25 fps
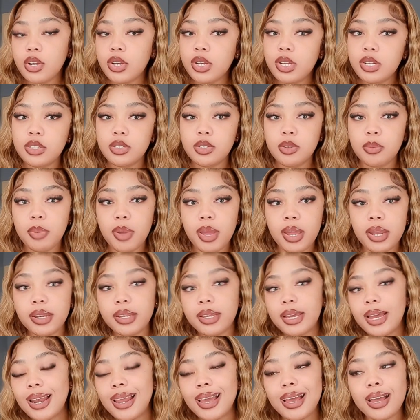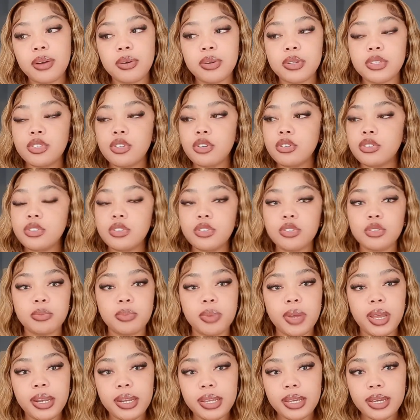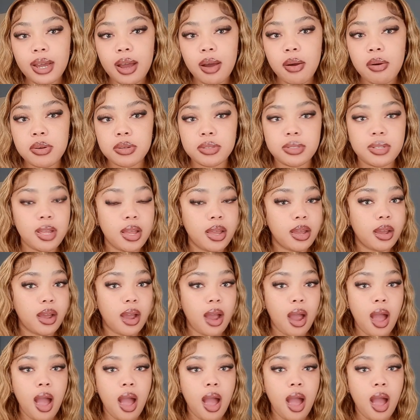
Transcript: to panic. I was starting to panic. I was like,